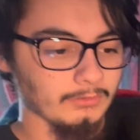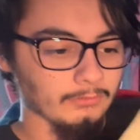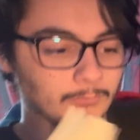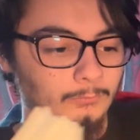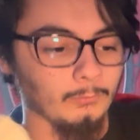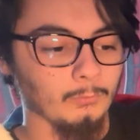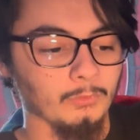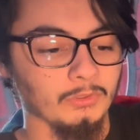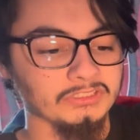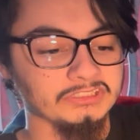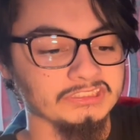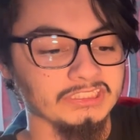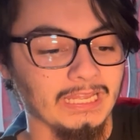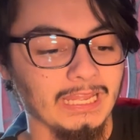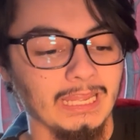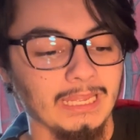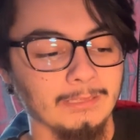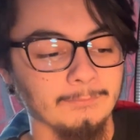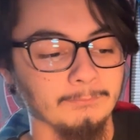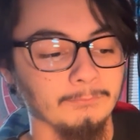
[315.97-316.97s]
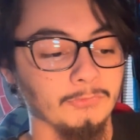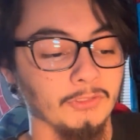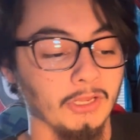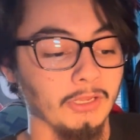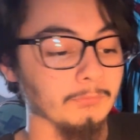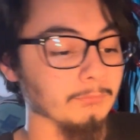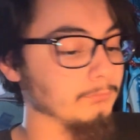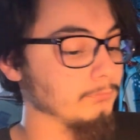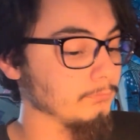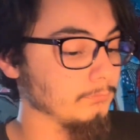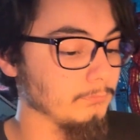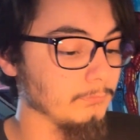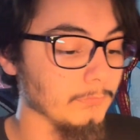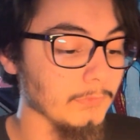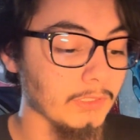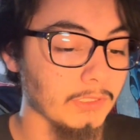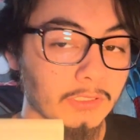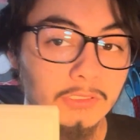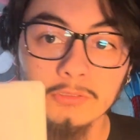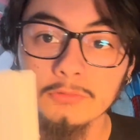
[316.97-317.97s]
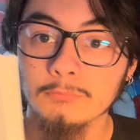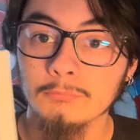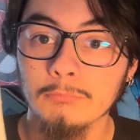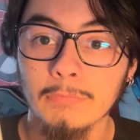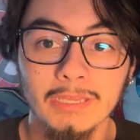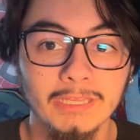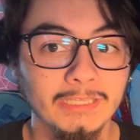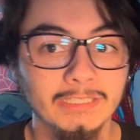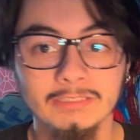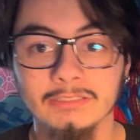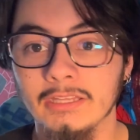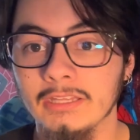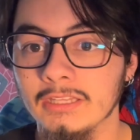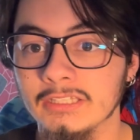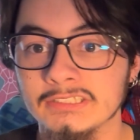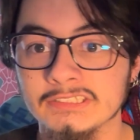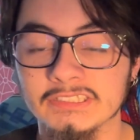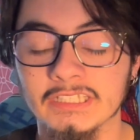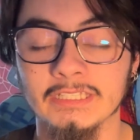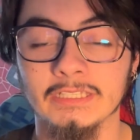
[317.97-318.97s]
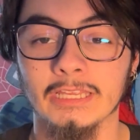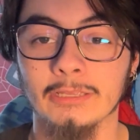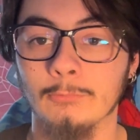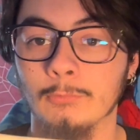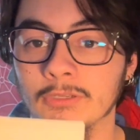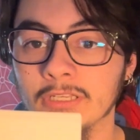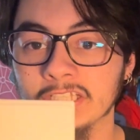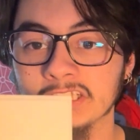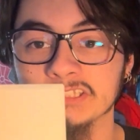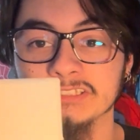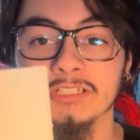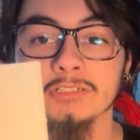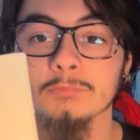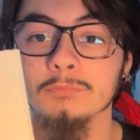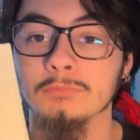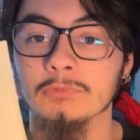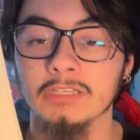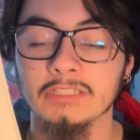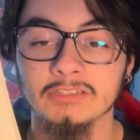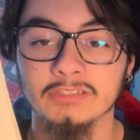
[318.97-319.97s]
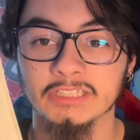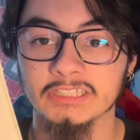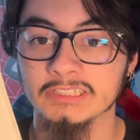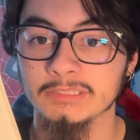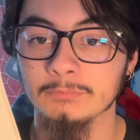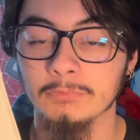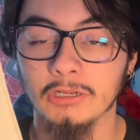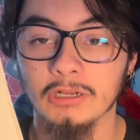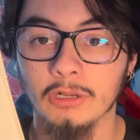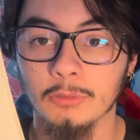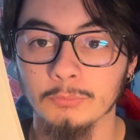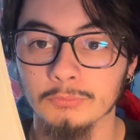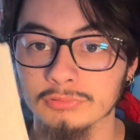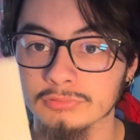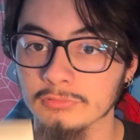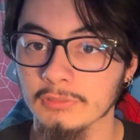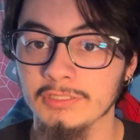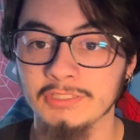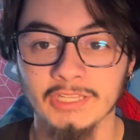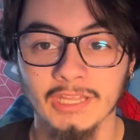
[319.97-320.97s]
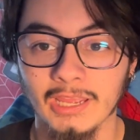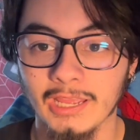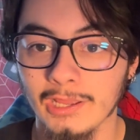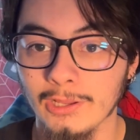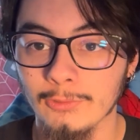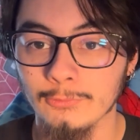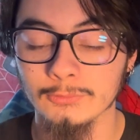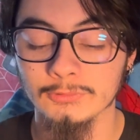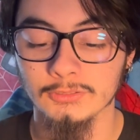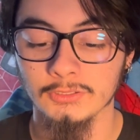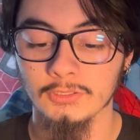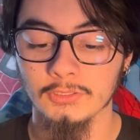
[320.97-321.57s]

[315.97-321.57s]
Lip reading: Once I'm done making this, and then when I start get this all printed out,